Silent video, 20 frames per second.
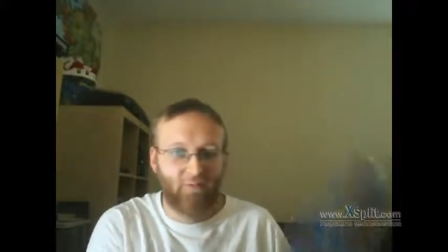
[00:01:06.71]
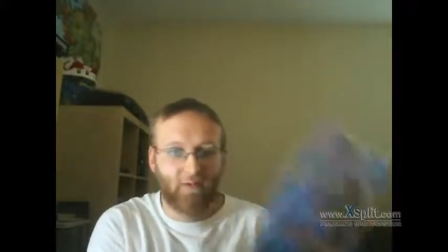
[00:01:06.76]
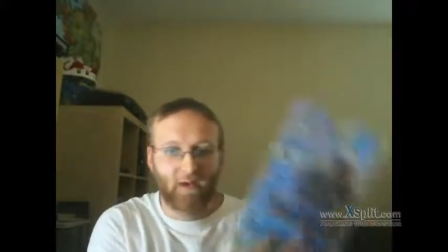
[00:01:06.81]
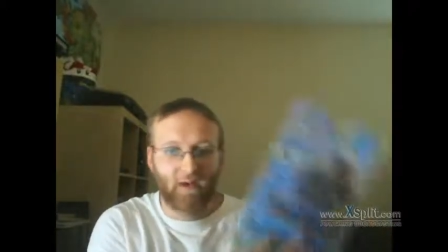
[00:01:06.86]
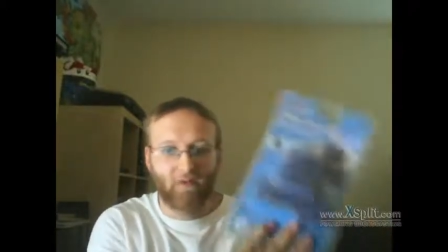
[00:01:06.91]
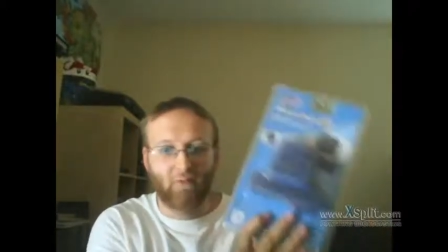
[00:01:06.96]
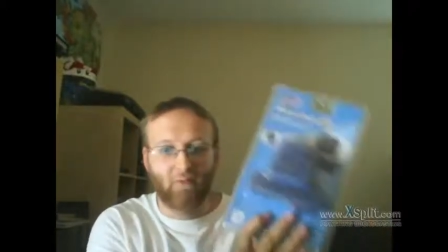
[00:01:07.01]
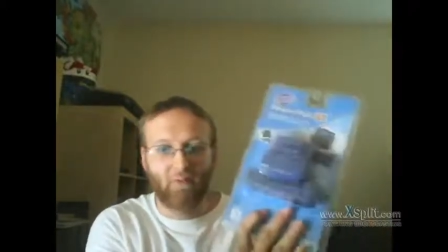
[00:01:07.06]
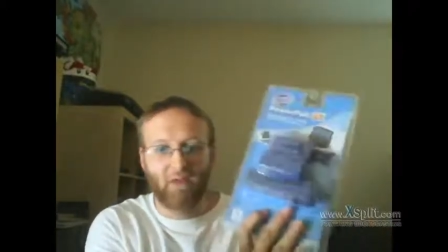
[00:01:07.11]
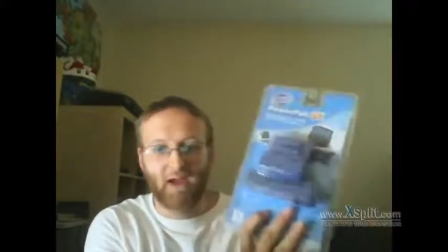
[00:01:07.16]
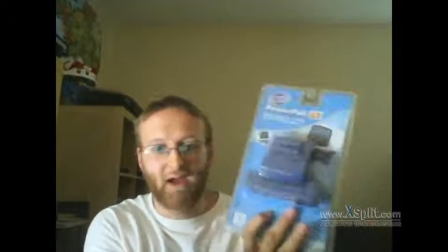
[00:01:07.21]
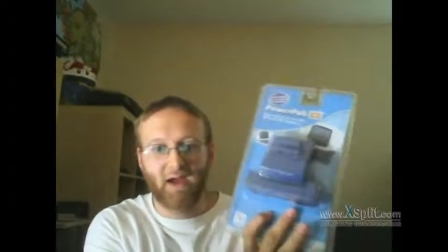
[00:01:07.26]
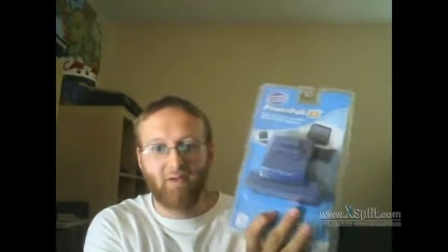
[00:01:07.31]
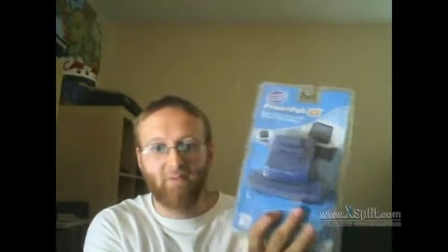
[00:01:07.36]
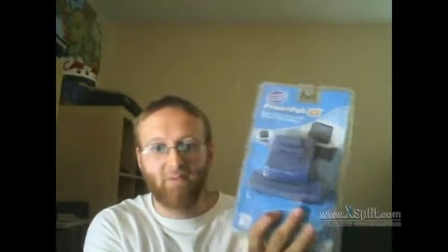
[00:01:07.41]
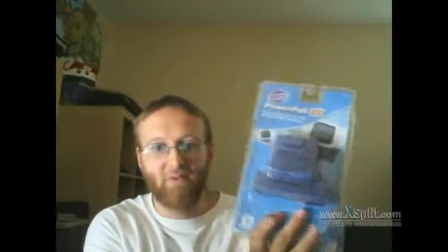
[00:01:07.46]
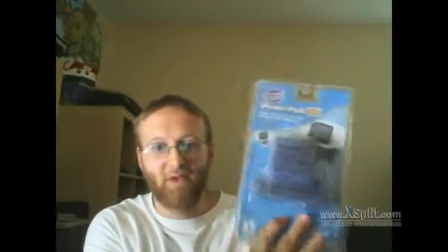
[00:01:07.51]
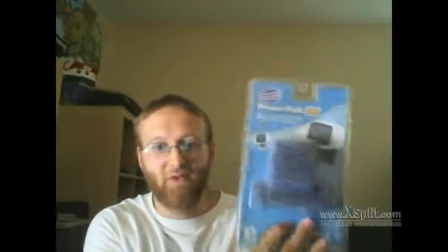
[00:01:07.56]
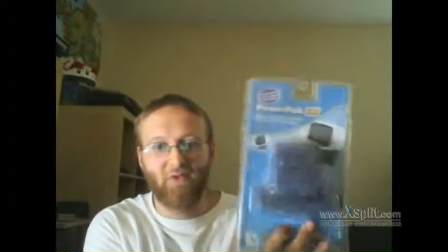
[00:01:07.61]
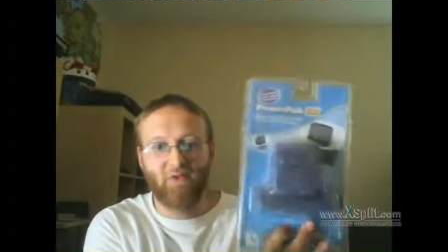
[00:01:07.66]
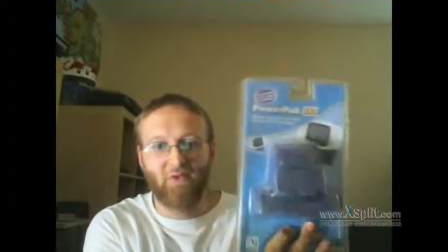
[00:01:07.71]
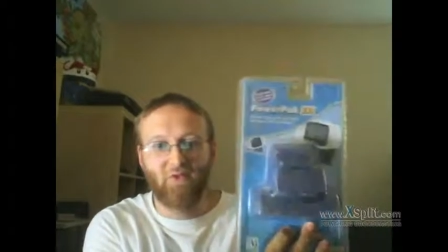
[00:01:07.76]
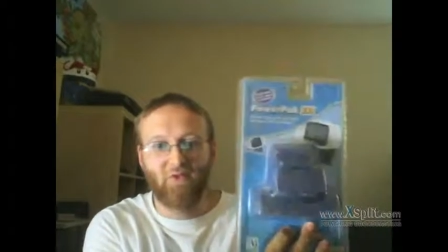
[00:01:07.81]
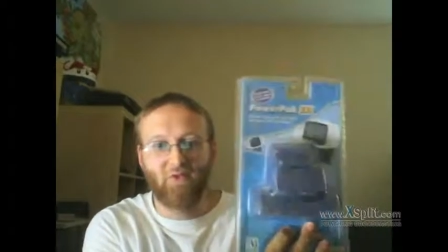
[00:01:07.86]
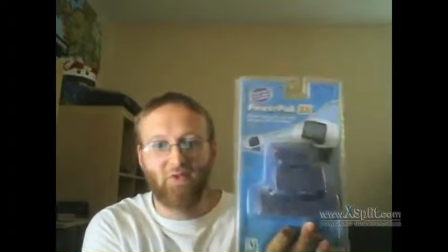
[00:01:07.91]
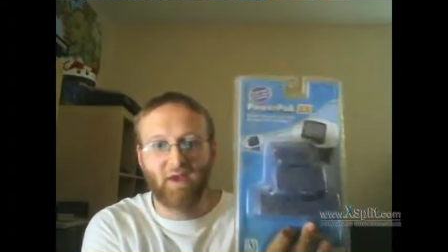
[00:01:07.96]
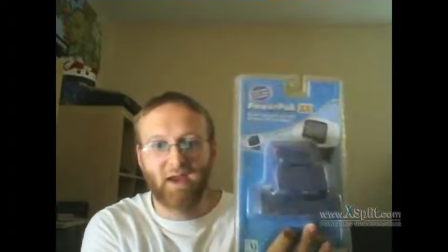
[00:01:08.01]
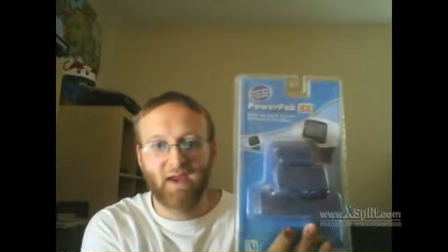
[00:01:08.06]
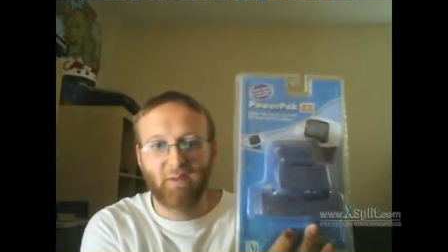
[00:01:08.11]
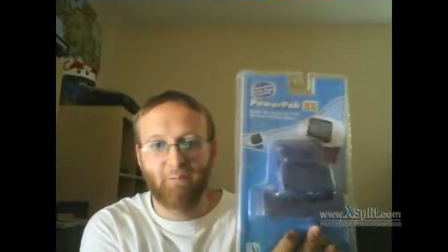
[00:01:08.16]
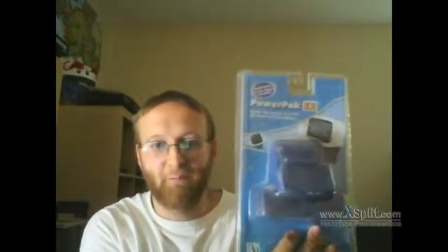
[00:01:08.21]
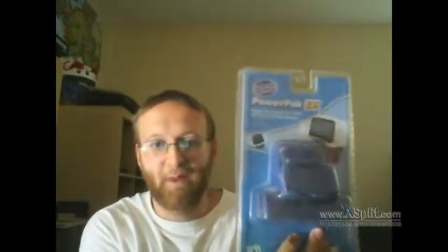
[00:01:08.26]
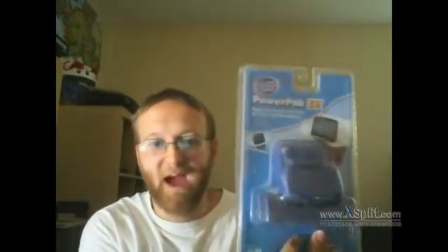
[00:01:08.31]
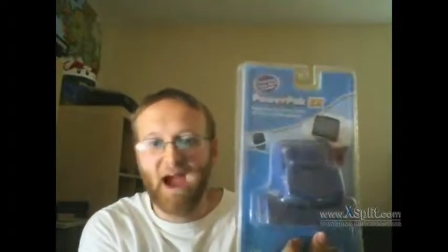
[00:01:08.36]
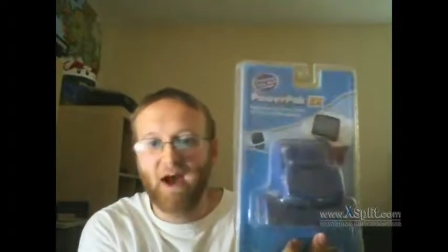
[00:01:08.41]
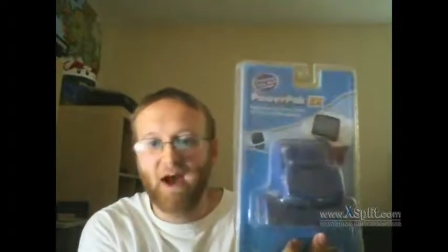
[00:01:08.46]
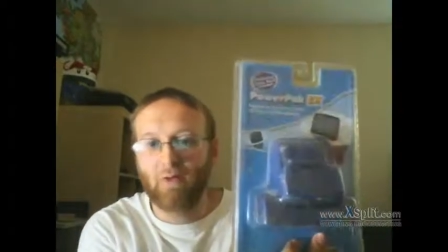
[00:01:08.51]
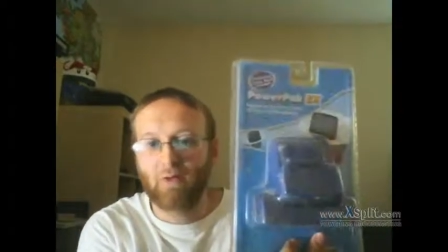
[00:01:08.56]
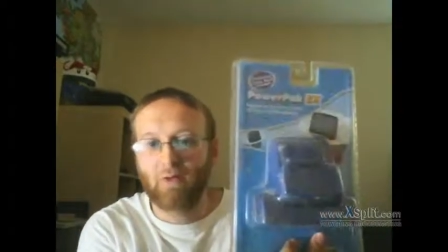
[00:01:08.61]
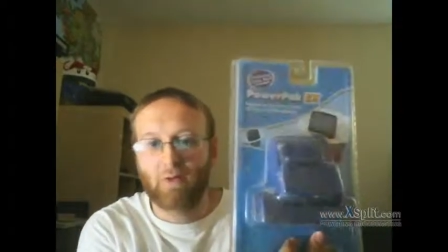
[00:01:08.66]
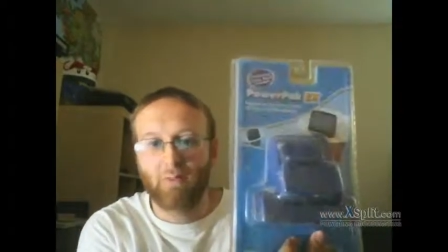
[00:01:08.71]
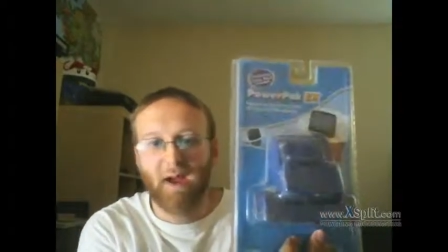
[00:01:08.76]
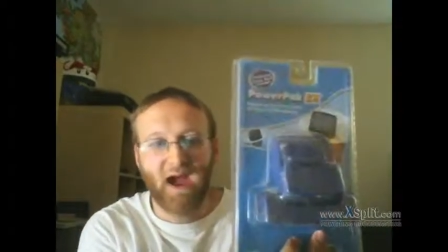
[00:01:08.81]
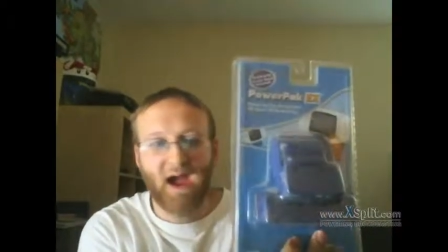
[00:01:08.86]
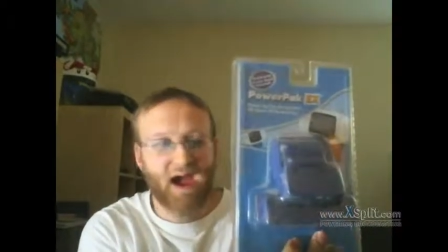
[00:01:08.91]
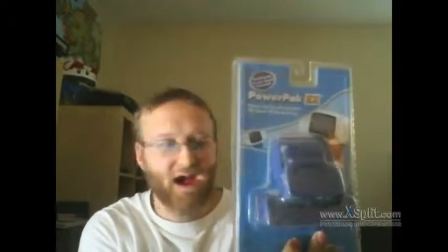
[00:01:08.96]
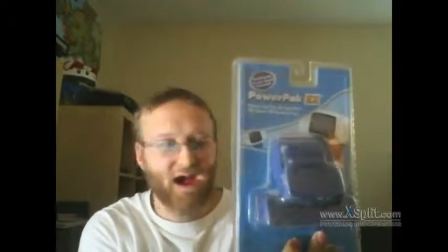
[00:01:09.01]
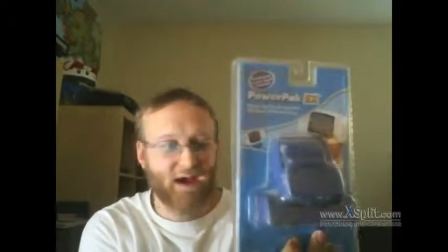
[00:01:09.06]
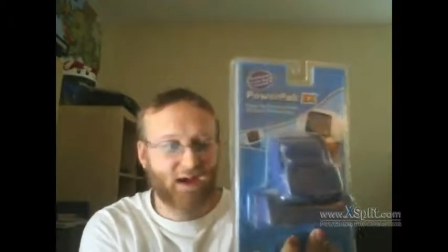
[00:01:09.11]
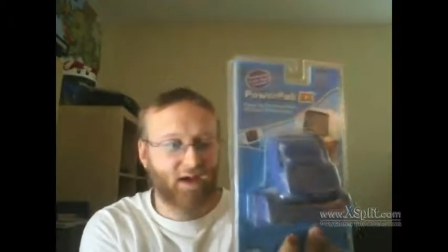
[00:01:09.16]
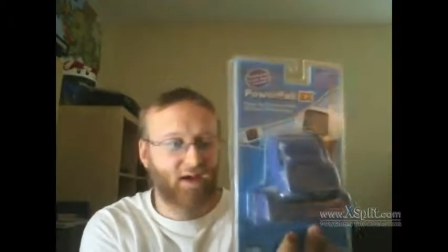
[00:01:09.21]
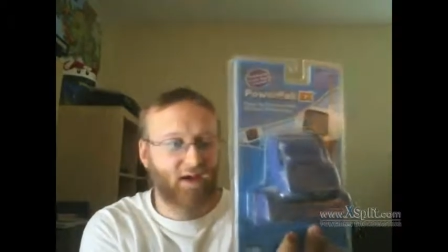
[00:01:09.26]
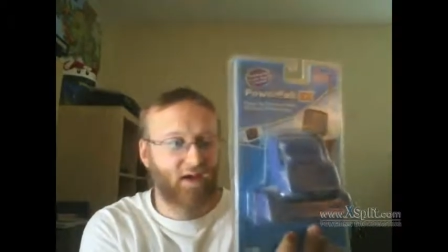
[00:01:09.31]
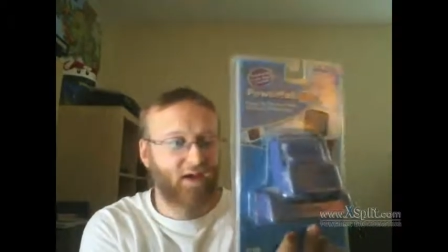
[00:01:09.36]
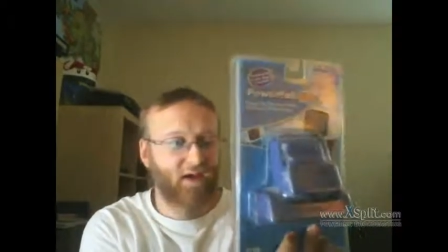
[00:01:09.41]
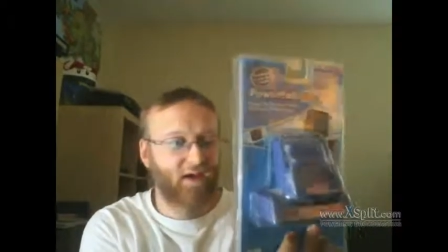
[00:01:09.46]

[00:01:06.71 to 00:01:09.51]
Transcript: like, well, they had this. This is a power pack,